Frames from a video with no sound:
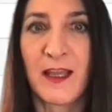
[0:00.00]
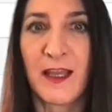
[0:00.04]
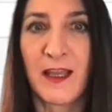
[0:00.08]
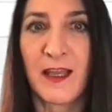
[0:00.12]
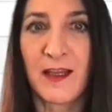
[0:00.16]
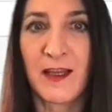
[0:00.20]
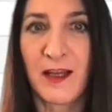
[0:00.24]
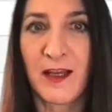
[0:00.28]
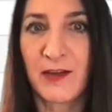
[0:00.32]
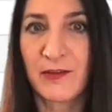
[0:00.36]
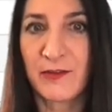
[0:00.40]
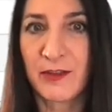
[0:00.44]

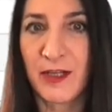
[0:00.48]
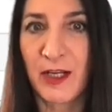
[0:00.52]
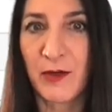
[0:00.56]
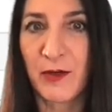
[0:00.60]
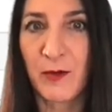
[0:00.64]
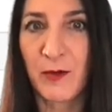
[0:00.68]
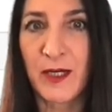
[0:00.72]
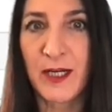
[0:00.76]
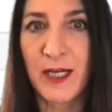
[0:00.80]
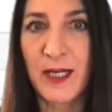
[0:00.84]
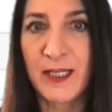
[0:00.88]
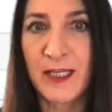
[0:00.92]
Array
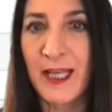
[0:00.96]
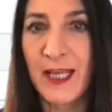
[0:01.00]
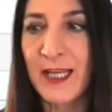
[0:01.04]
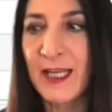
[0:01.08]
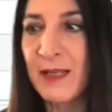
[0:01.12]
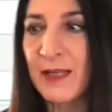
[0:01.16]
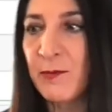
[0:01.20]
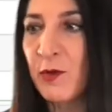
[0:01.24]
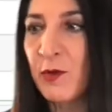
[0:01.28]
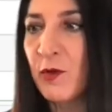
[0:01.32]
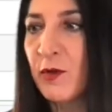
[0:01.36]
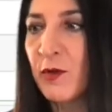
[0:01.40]
1.
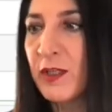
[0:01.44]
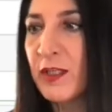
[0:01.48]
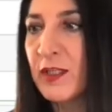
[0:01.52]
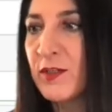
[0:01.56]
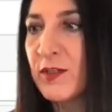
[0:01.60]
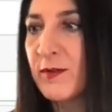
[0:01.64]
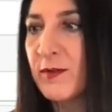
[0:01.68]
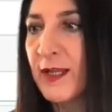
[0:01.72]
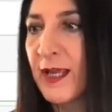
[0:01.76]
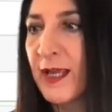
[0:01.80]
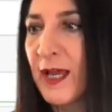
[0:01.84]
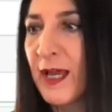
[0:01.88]
And I'm going
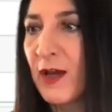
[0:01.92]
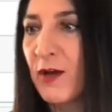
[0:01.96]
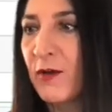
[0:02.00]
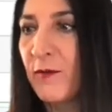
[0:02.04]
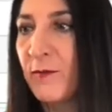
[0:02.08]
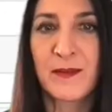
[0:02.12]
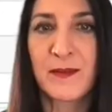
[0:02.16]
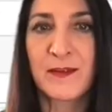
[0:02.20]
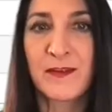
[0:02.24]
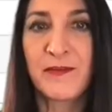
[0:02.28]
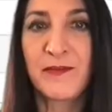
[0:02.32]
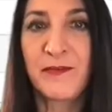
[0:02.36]
to
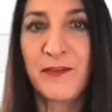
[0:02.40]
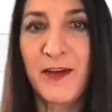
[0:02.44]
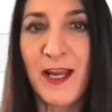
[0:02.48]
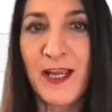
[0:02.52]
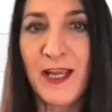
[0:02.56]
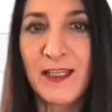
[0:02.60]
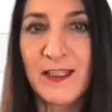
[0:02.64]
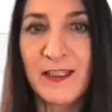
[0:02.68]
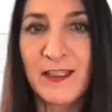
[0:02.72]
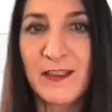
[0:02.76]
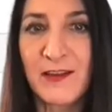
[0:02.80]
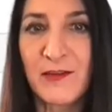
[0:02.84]
now
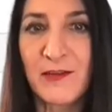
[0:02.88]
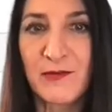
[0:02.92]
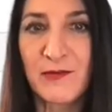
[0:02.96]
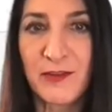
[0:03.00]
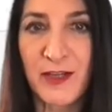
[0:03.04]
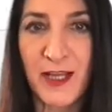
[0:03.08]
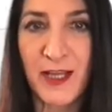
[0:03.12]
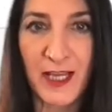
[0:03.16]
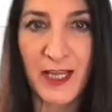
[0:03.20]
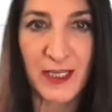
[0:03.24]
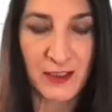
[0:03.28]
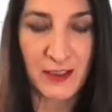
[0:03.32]
define an
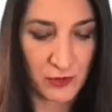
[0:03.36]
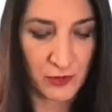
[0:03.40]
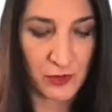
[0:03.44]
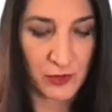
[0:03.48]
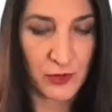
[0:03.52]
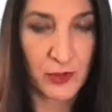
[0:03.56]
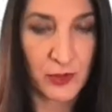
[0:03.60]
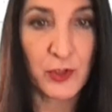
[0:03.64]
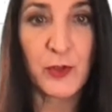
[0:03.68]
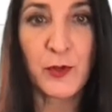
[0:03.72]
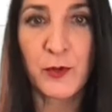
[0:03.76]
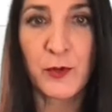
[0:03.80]
array
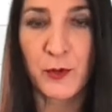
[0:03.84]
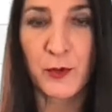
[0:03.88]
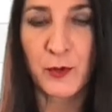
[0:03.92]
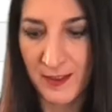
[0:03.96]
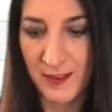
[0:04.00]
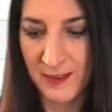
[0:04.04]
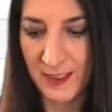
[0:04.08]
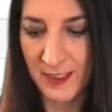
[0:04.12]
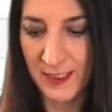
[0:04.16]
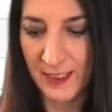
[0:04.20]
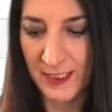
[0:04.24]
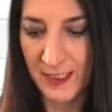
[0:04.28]

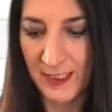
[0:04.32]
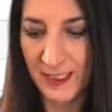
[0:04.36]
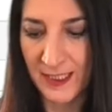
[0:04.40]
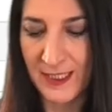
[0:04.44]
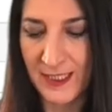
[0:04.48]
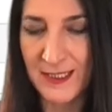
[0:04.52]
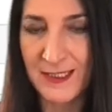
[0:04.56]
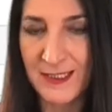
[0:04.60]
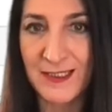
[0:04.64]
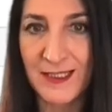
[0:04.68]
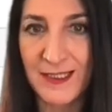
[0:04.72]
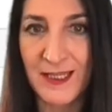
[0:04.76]
2 that
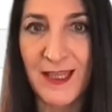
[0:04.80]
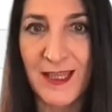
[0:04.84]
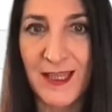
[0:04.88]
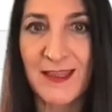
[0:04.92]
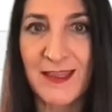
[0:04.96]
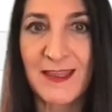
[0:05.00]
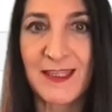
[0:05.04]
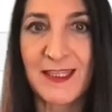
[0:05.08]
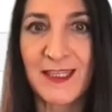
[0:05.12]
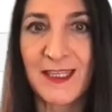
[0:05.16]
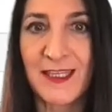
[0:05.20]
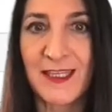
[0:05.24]
is
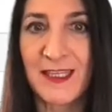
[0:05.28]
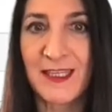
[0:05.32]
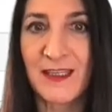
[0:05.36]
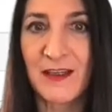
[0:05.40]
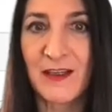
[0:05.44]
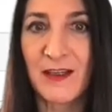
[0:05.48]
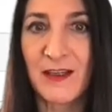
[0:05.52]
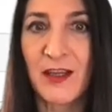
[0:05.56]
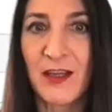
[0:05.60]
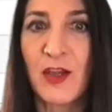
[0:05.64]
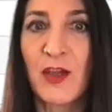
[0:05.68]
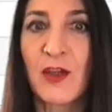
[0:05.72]

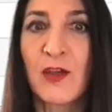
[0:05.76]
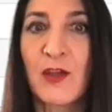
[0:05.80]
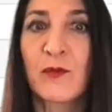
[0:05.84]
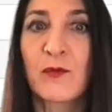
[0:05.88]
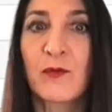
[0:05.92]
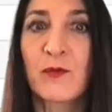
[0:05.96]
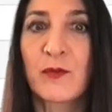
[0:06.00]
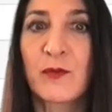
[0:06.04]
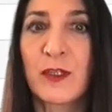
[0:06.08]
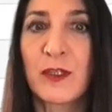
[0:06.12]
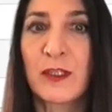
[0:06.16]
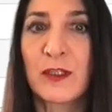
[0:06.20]
the
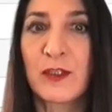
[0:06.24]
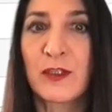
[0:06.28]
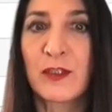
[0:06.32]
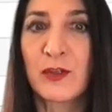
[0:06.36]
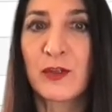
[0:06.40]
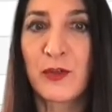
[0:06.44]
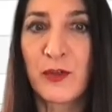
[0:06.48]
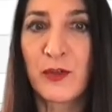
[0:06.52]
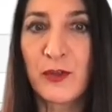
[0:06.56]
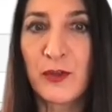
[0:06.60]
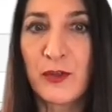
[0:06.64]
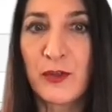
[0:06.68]

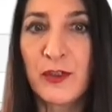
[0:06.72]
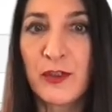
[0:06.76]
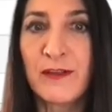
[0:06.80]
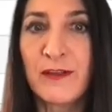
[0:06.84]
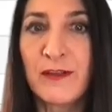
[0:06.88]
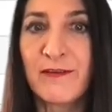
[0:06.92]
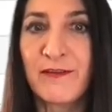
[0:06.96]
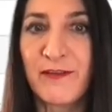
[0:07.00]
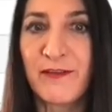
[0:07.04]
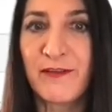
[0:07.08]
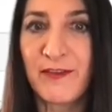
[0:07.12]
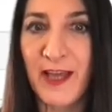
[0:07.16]

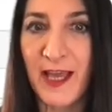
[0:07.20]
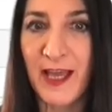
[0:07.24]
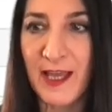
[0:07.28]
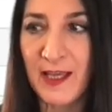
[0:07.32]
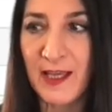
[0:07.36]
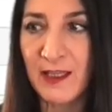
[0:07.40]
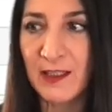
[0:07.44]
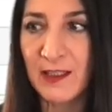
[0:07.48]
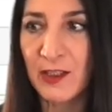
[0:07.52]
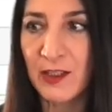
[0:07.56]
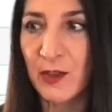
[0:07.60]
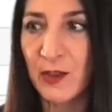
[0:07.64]
return
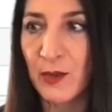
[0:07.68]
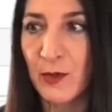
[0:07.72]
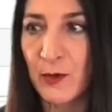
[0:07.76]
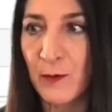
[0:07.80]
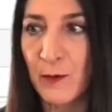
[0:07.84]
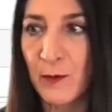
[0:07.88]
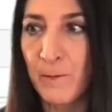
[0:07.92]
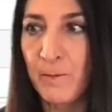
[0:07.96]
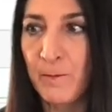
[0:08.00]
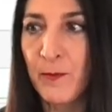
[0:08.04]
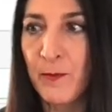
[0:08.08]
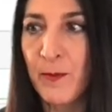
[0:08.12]

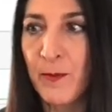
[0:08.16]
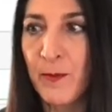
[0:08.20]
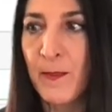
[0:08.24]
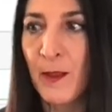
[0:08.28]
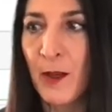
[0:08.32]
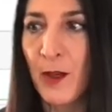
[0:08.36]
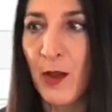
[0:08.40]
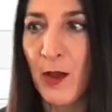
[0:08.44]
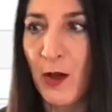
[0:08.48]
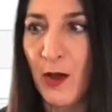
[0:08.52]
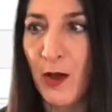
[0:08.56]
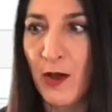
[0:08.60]
value
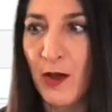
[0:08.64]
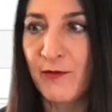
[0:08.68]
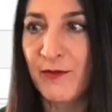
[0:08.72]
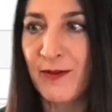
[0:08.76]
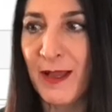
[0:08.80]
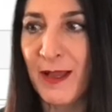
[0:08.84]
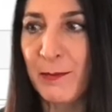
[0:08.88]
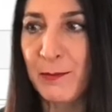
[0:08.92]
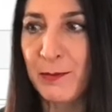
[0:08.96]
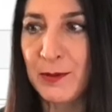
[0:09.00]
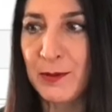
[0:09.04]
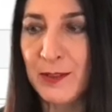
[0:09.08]
of
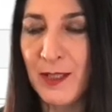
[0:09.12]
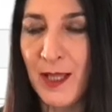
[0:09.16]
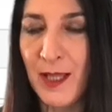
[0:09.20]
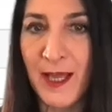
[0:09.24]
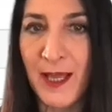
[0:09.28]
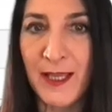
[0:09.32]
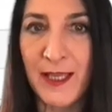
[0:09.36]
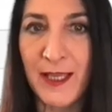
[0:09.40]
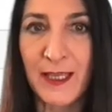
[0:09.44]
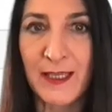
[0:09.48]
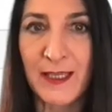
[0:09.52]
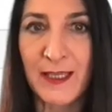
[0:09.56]

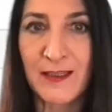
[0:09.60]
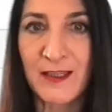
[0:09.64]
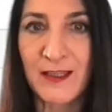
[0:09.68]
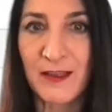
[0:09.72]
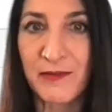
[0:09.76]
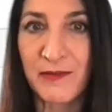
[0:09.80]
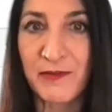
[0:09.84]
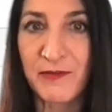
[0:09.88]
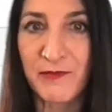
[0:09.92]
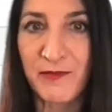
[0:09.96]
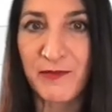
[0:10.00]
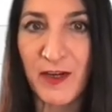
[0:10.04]
applying
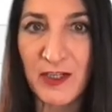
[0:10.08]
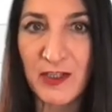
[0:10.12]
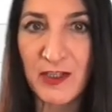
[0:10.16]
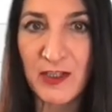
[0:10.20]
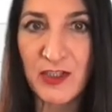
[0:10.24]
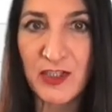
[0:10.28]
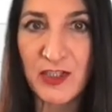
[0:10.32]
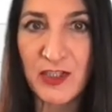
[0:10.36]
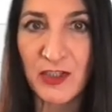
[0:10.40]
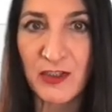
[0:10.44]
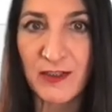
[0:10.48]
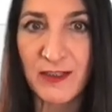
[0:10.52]
the
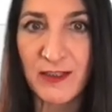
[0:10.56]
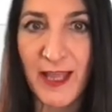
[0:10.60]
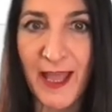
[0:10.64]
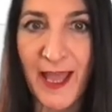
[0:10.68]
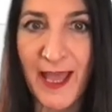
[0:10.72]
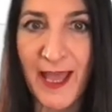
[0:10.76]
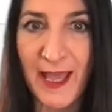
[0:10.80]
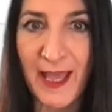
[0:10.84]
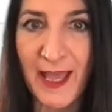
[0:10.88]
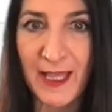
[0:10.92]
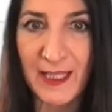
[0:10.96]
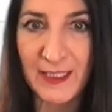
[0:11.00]
function
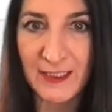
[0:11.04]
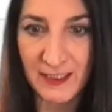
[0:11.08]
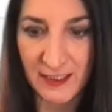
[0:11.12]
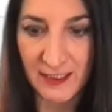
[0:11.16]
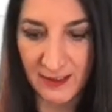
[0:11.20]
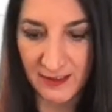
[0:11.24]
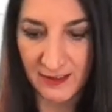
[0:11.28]
add